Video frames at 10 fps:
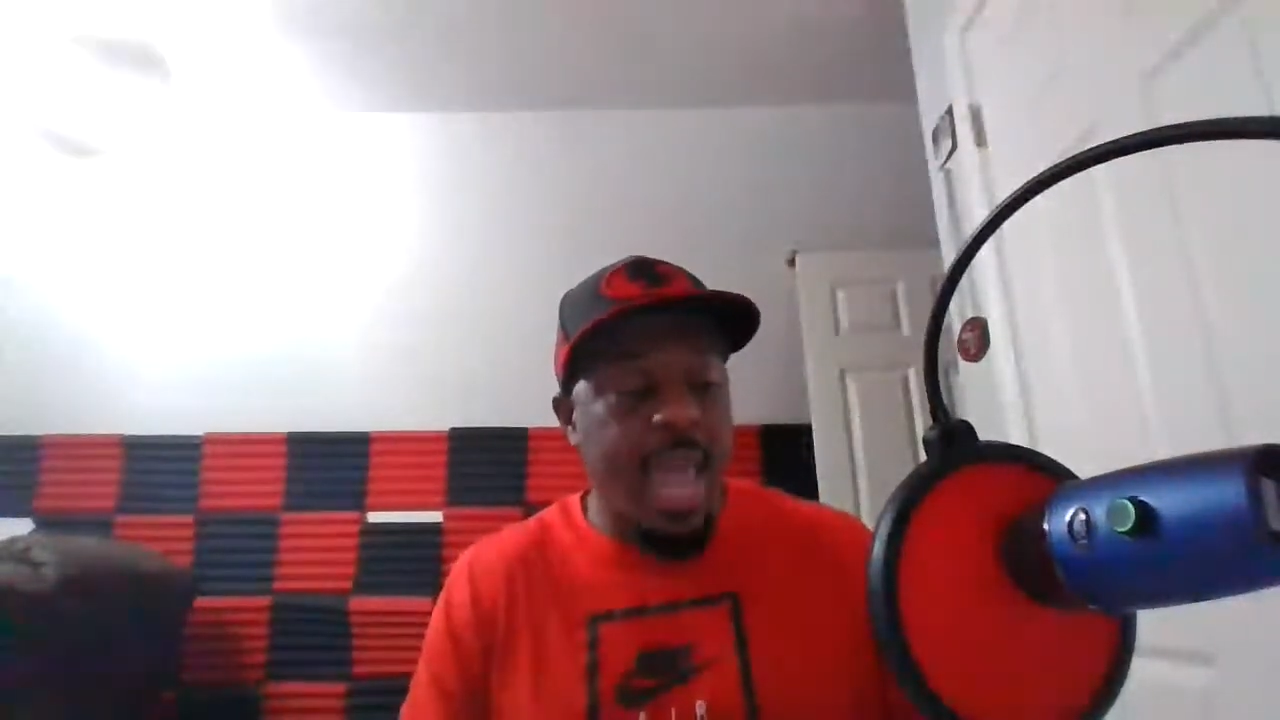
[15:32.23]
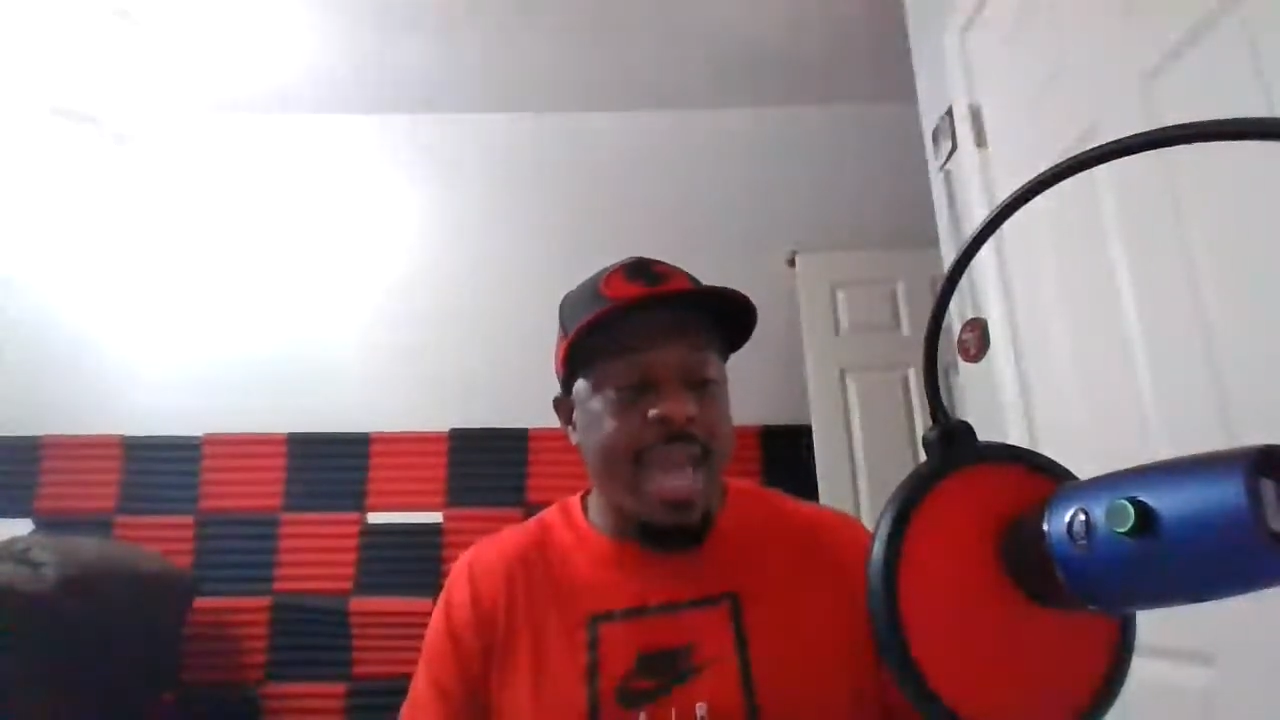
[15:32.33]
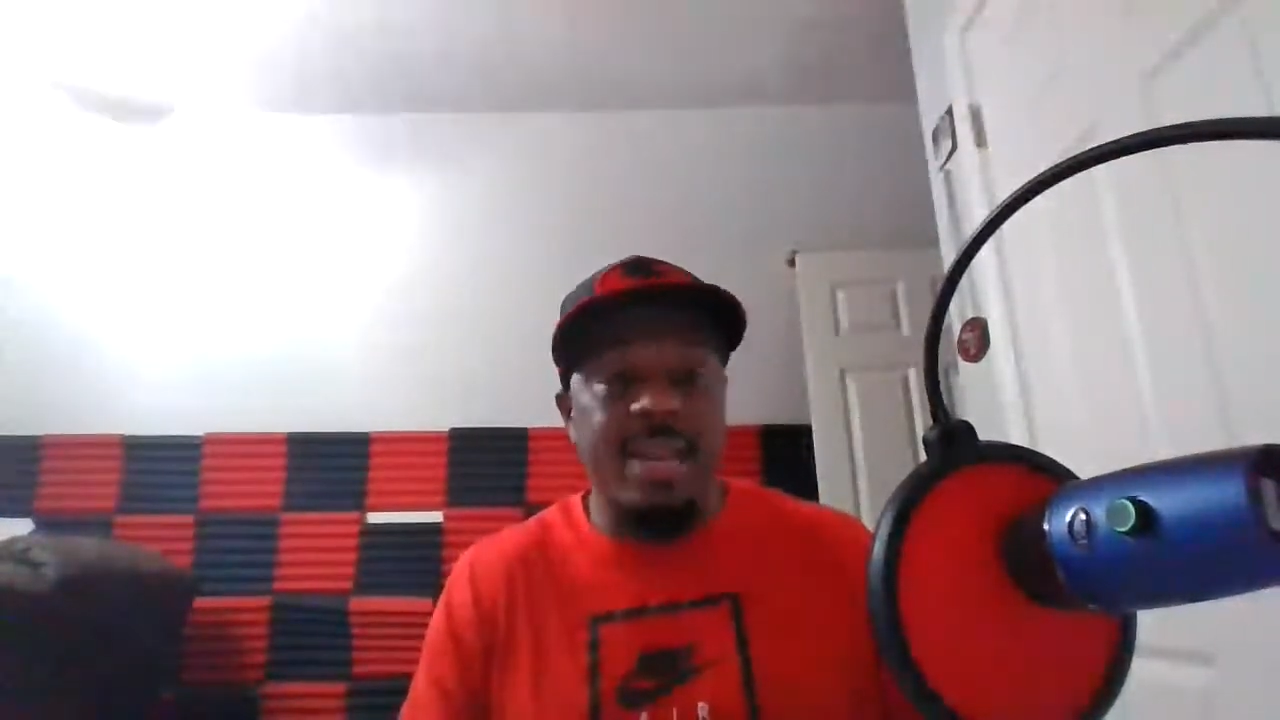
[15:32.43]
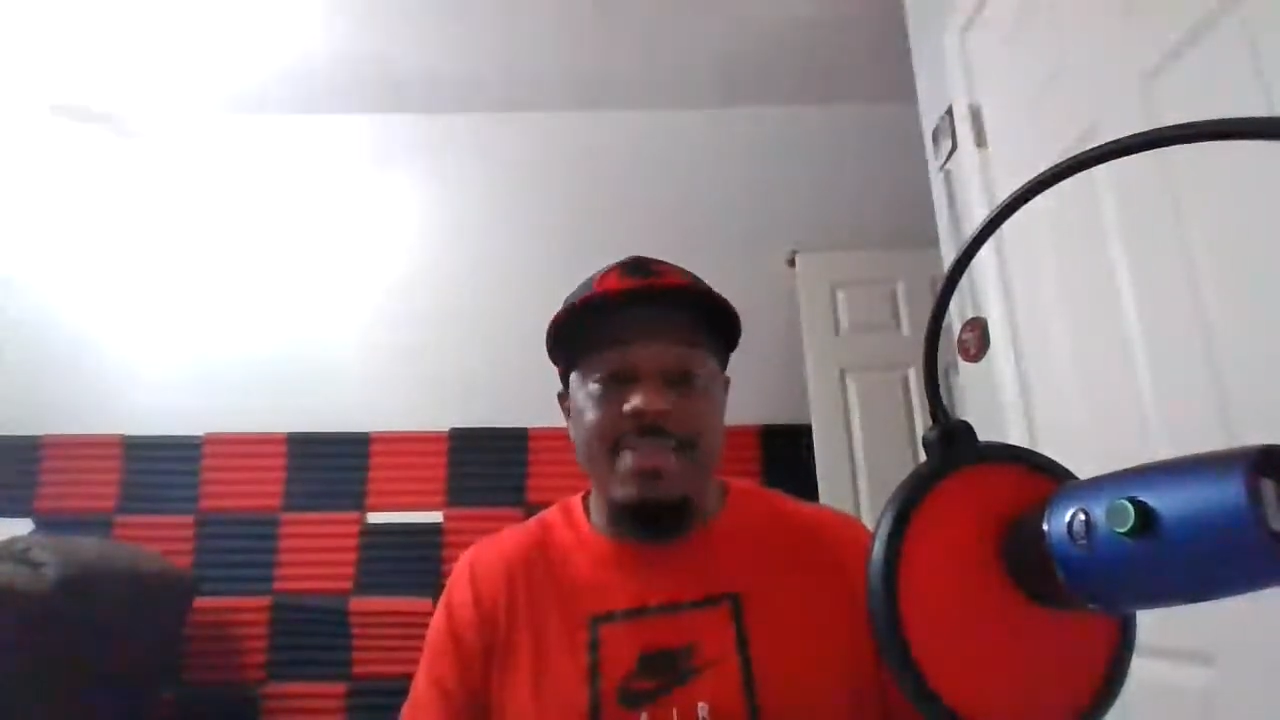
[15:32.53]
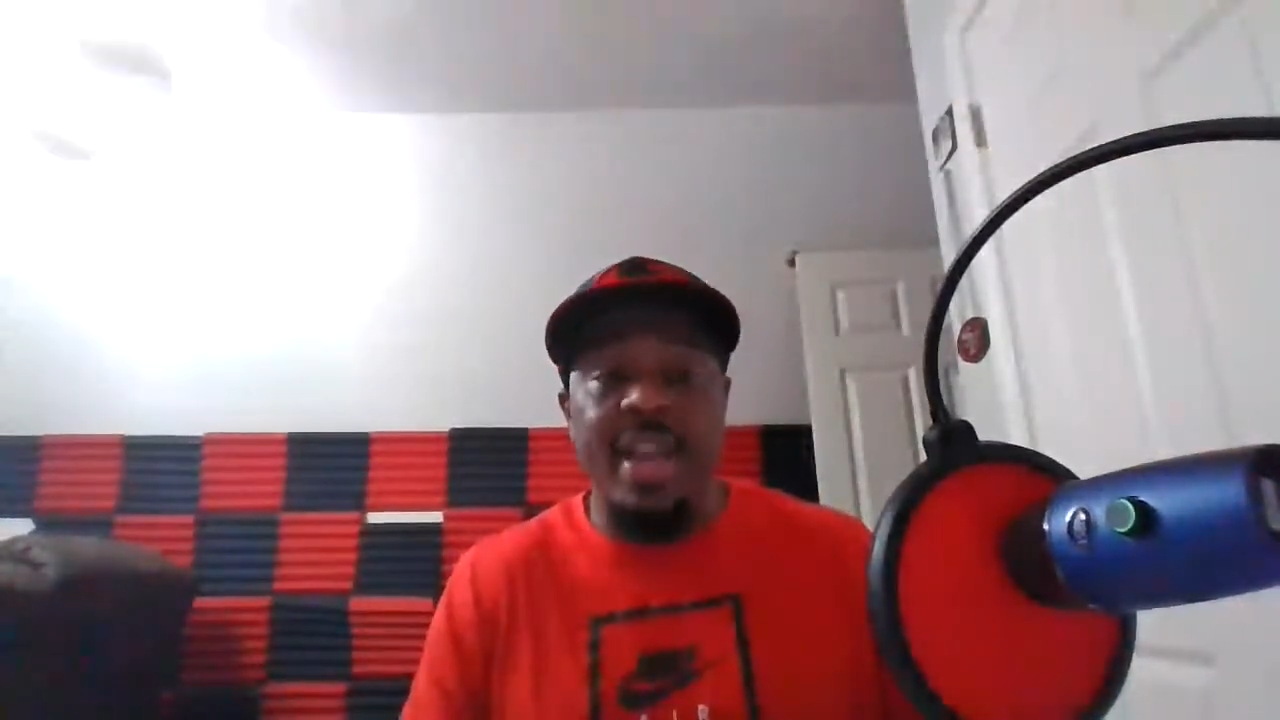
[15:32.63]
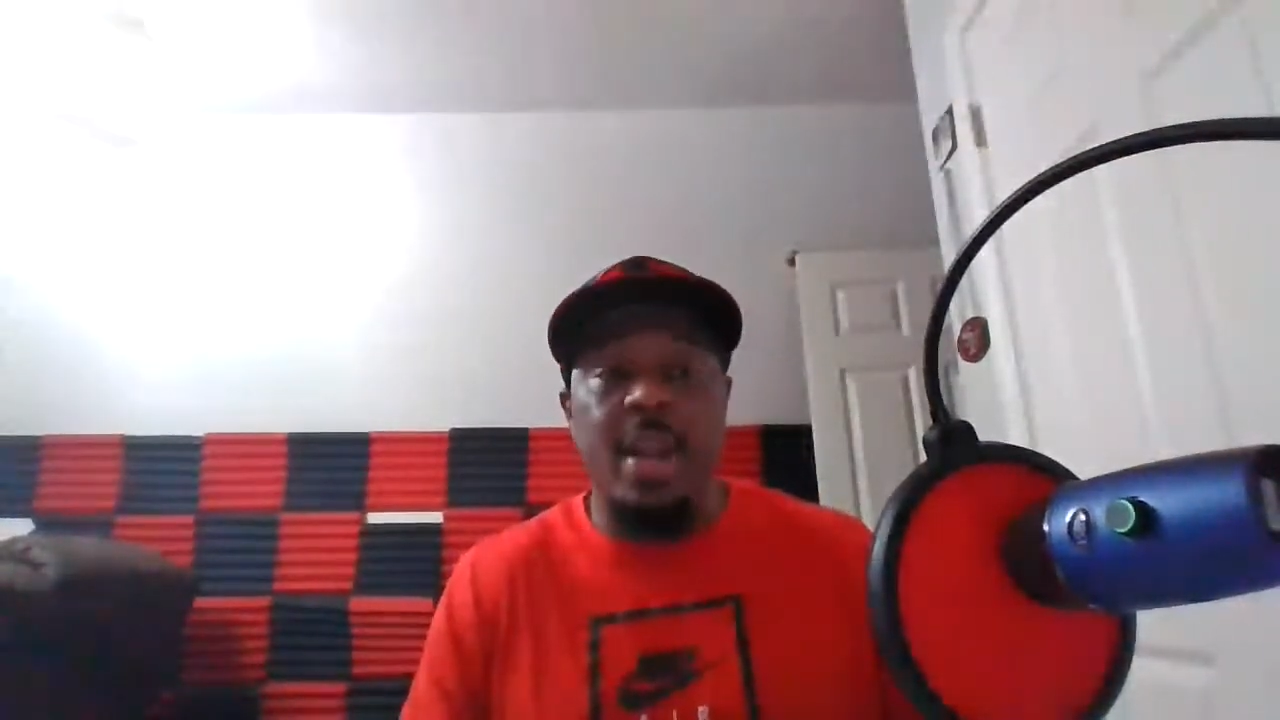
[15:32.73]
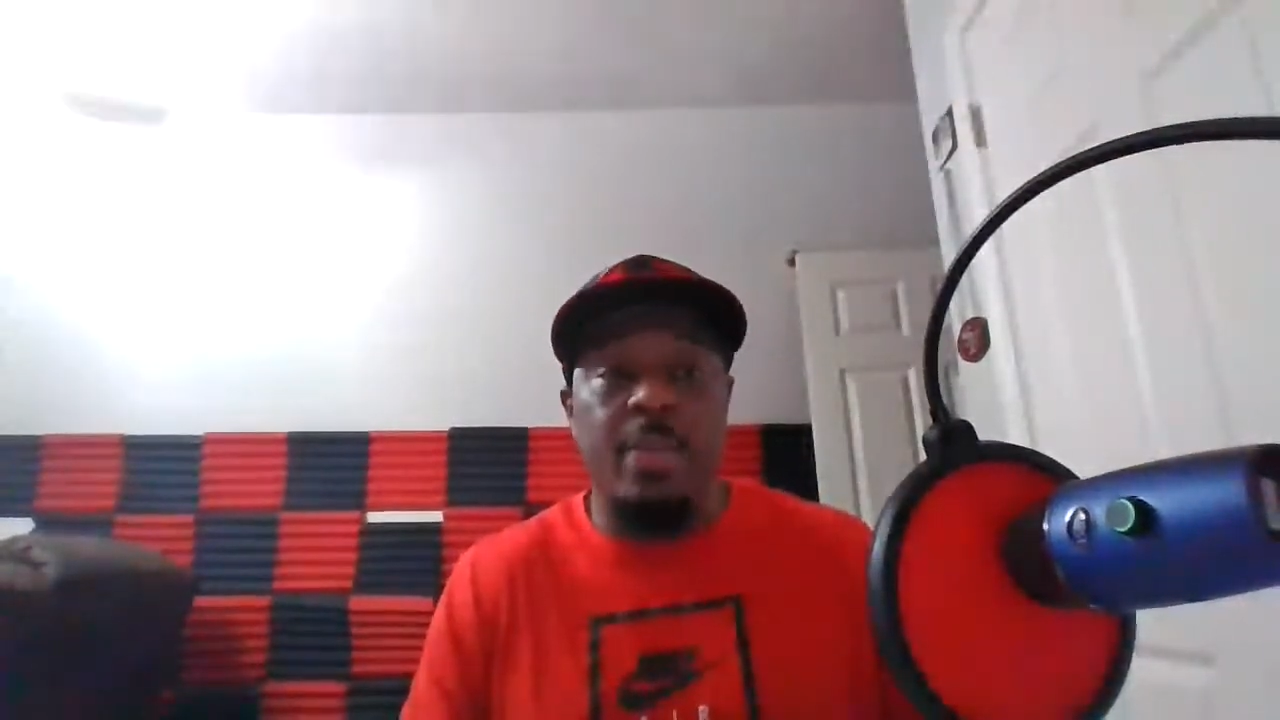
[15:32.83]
activated